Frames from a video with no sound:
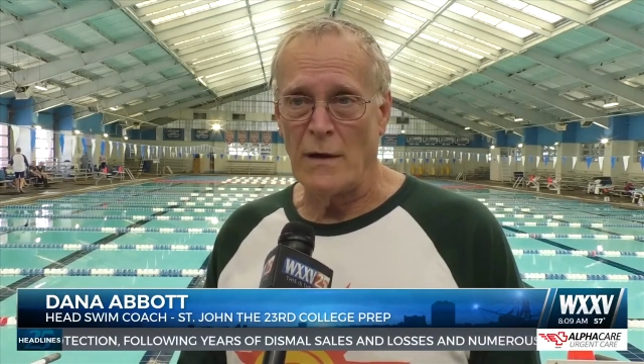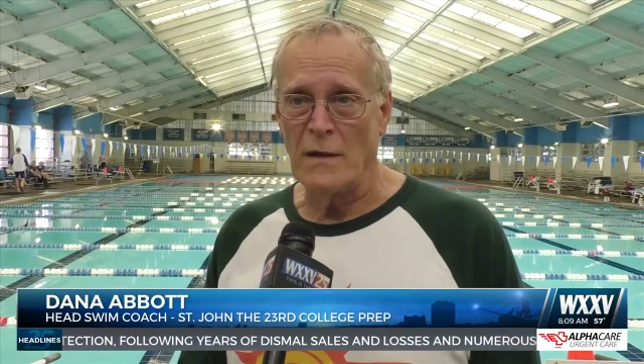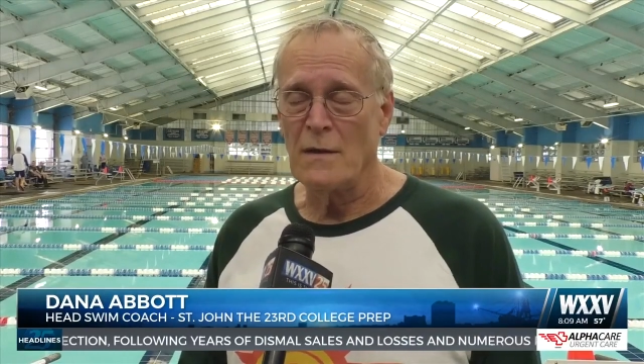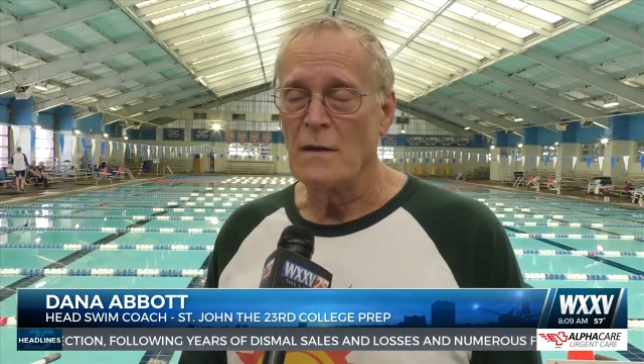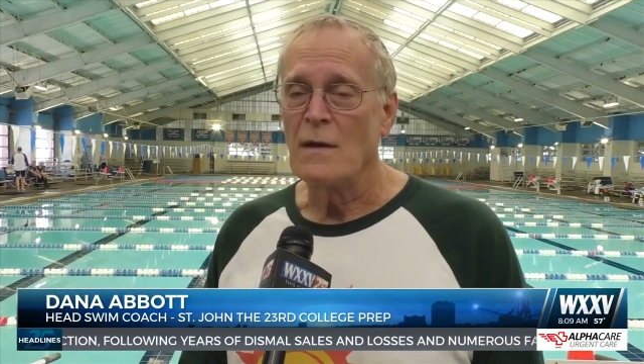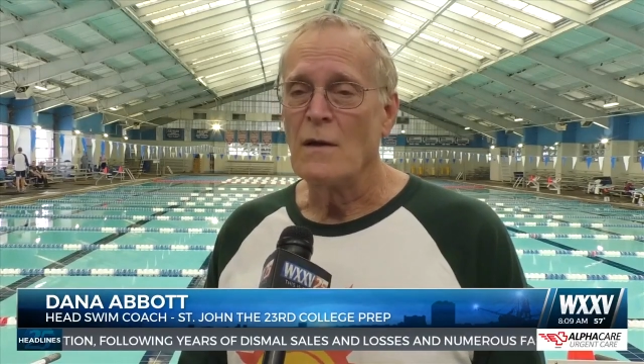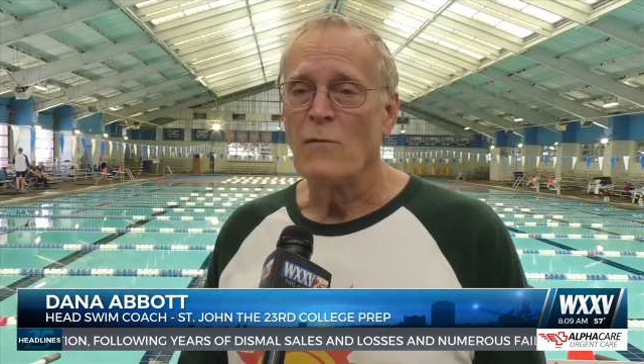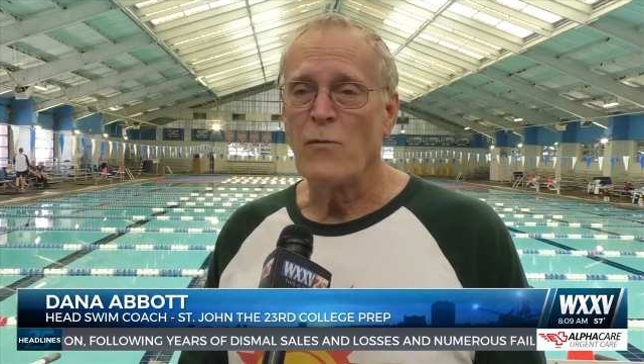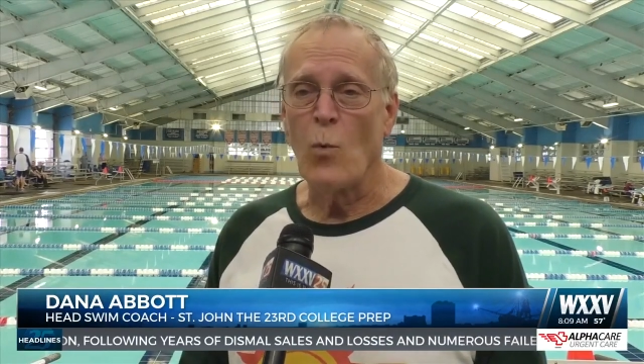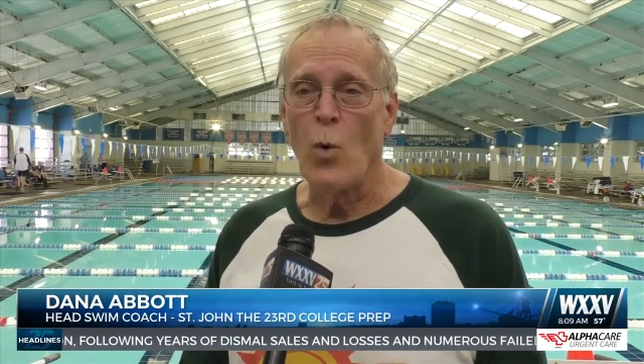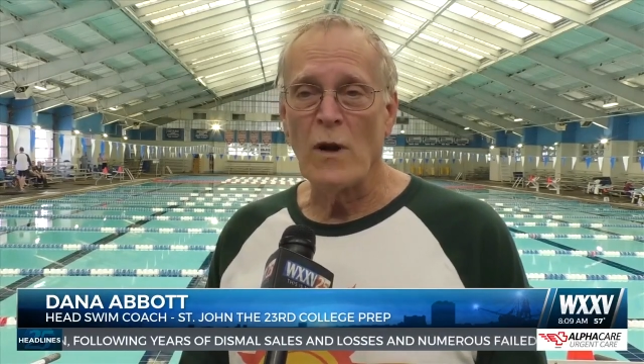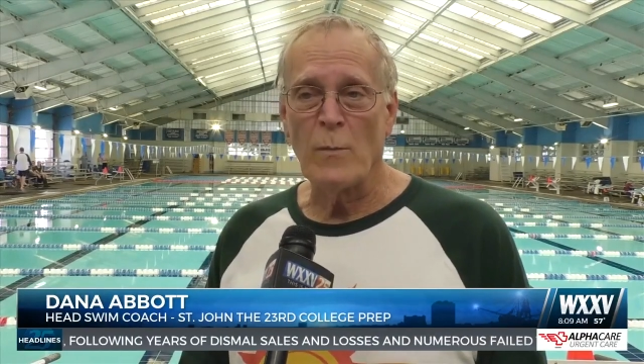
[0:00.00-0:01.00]
it
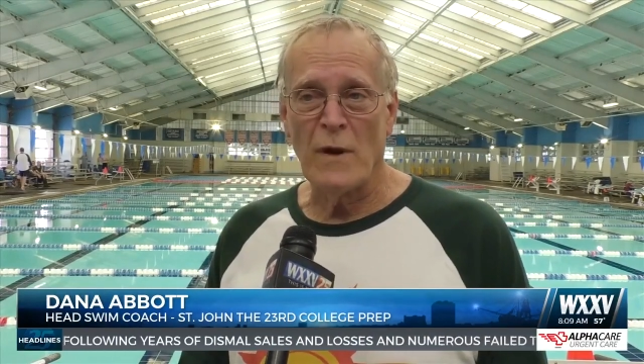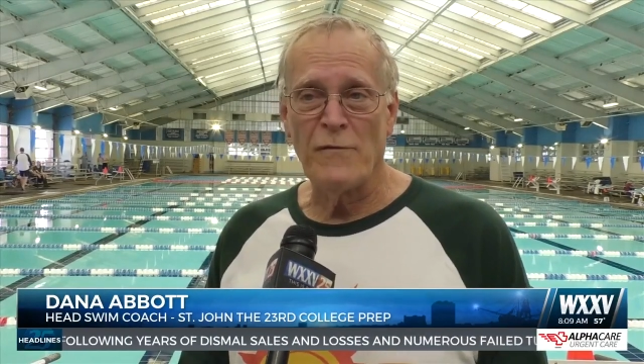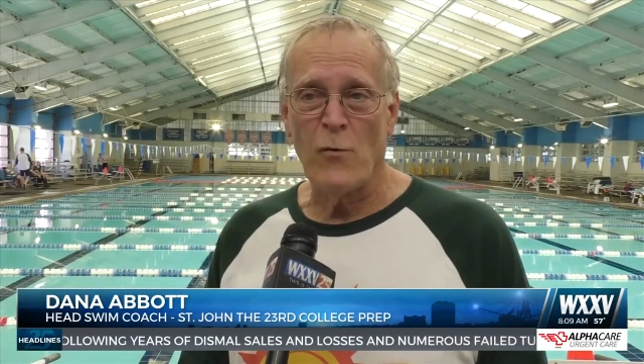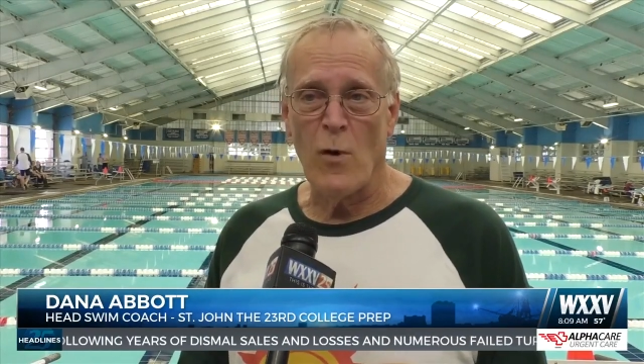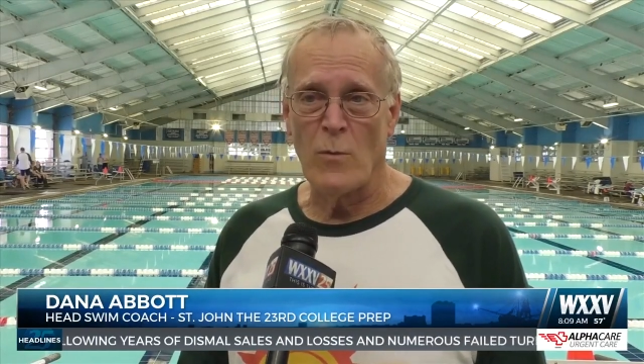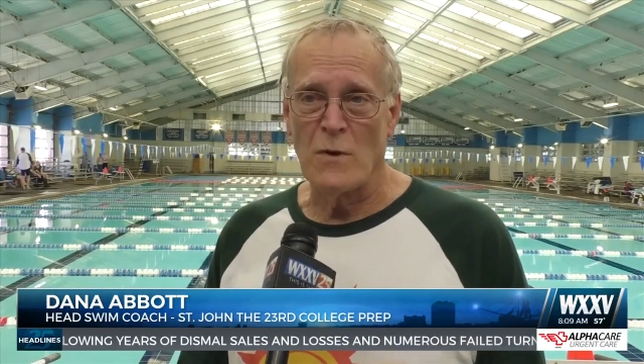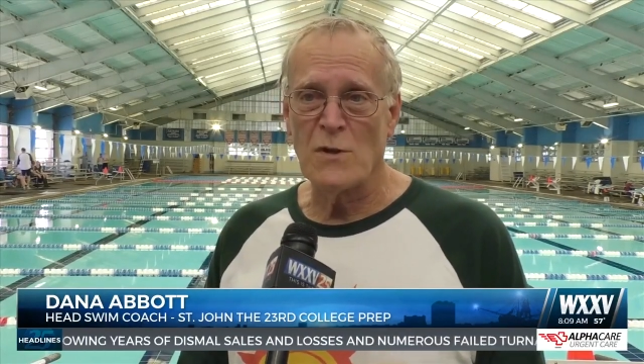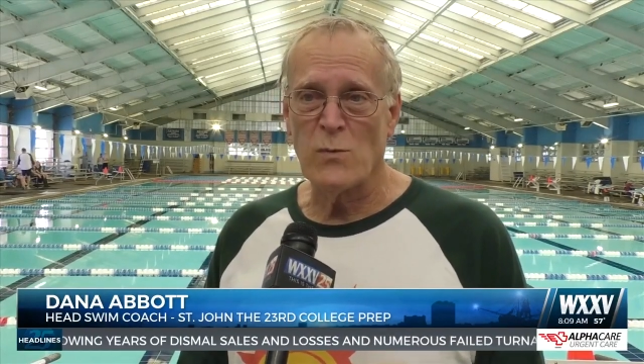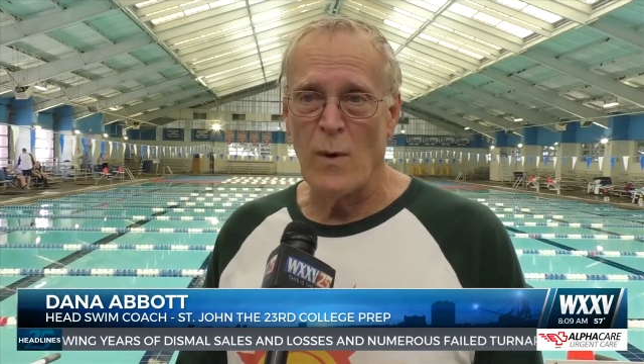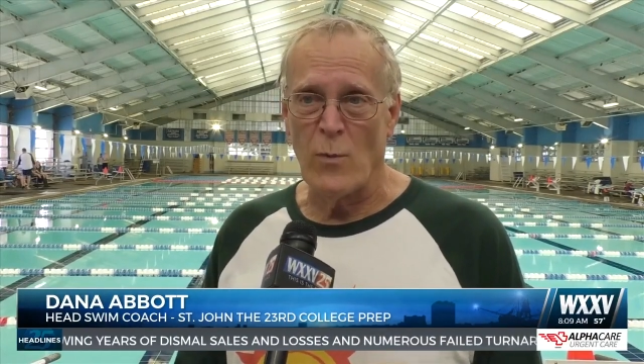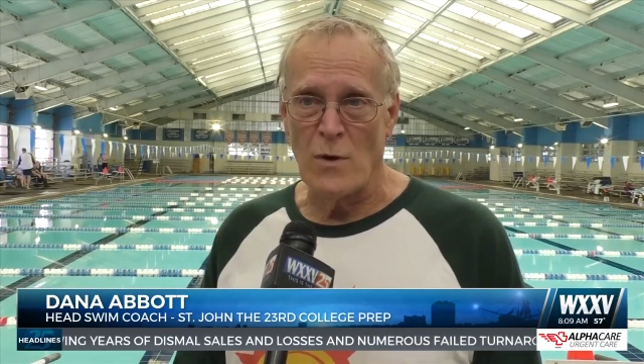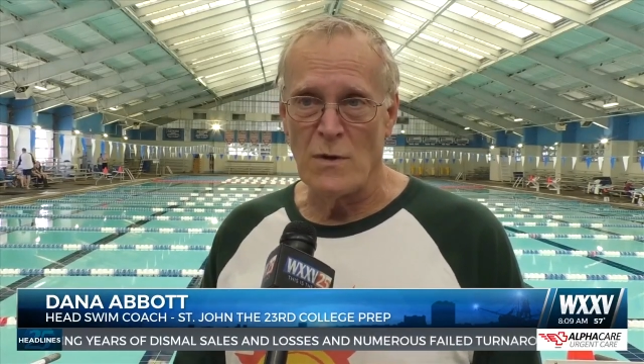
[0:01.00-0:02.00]
from one of my former
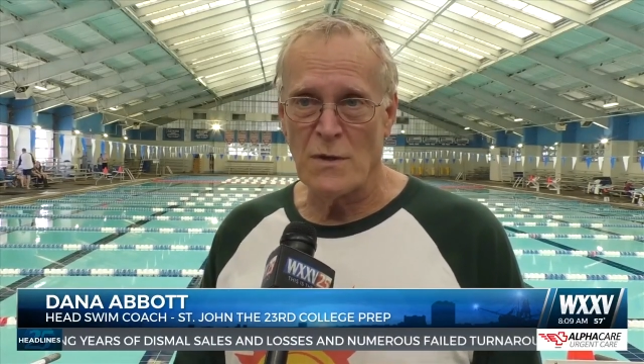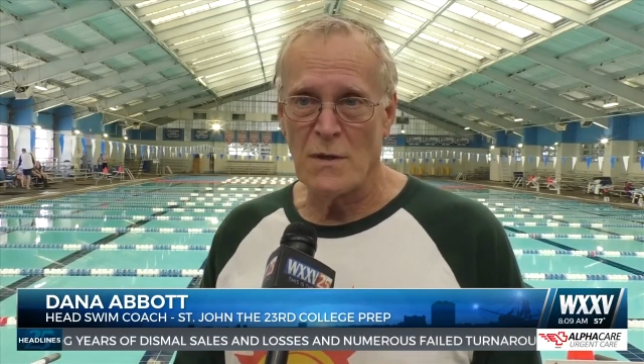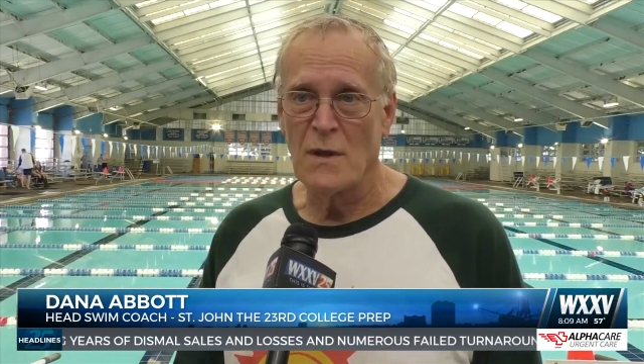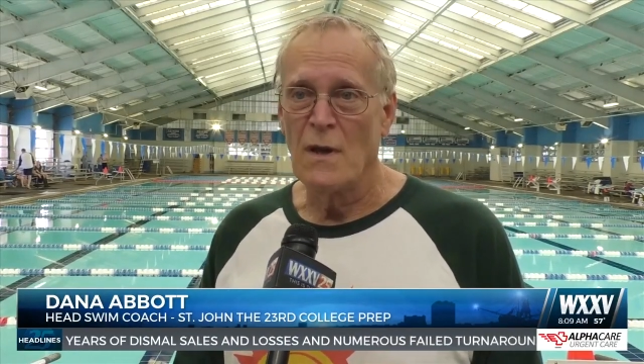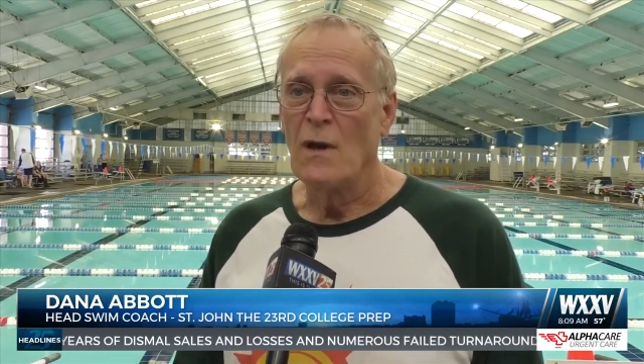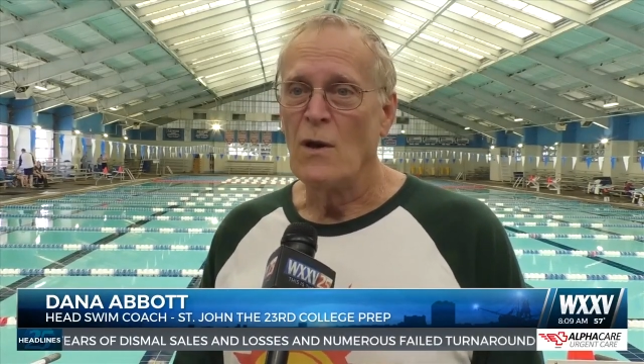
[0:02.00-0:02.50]
swimmers,